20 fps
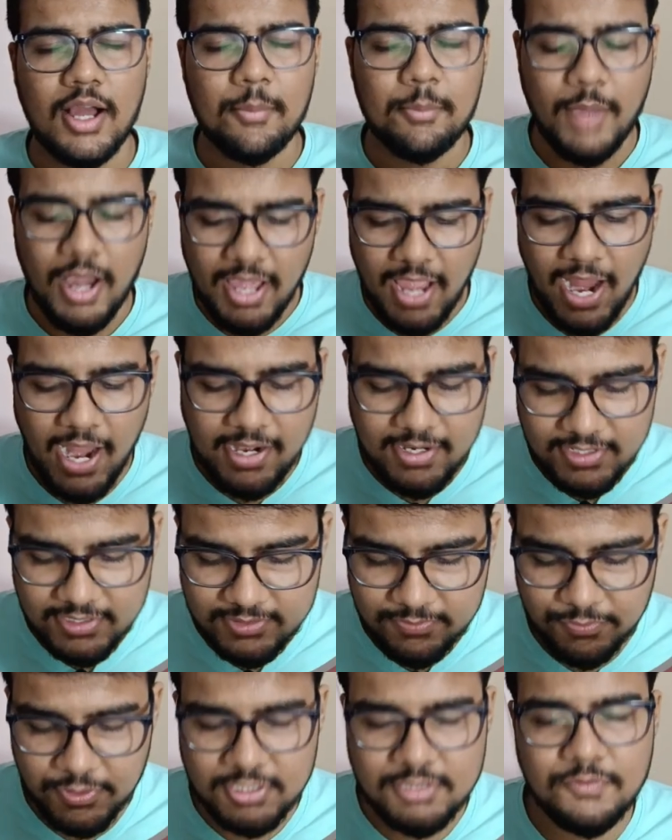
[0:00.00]
My hand
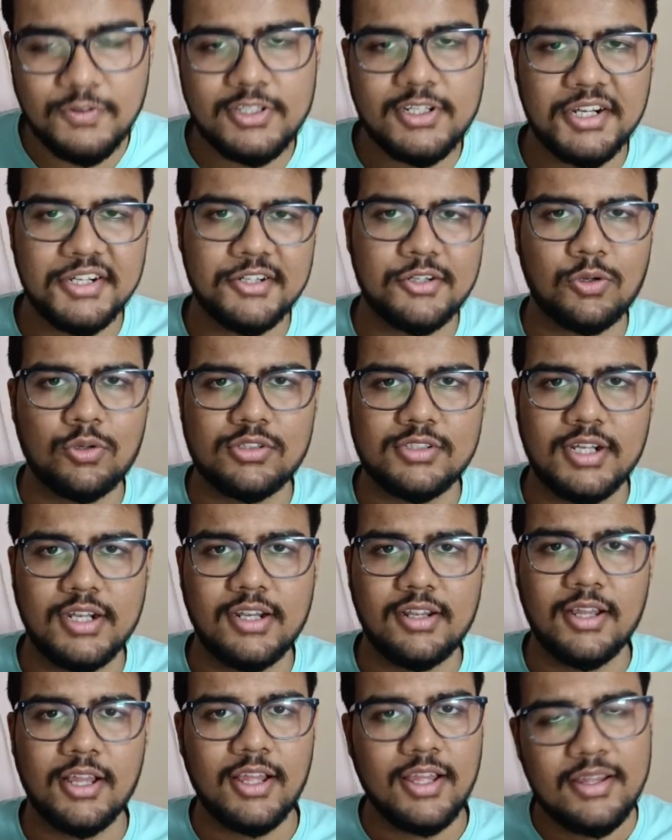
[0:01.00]
is fixed with Control Z
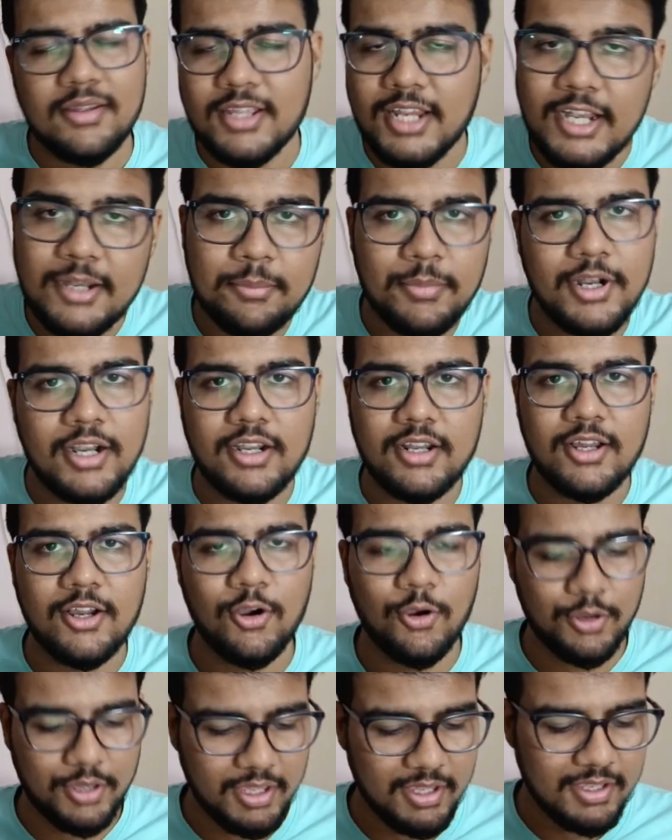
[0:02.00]
inbuilt.
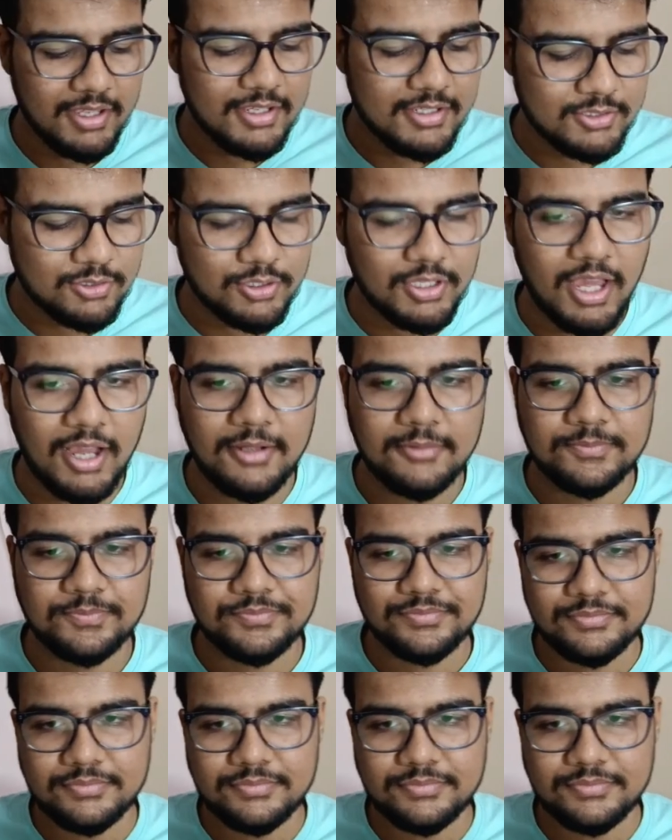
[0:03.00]
Okay. So yeah.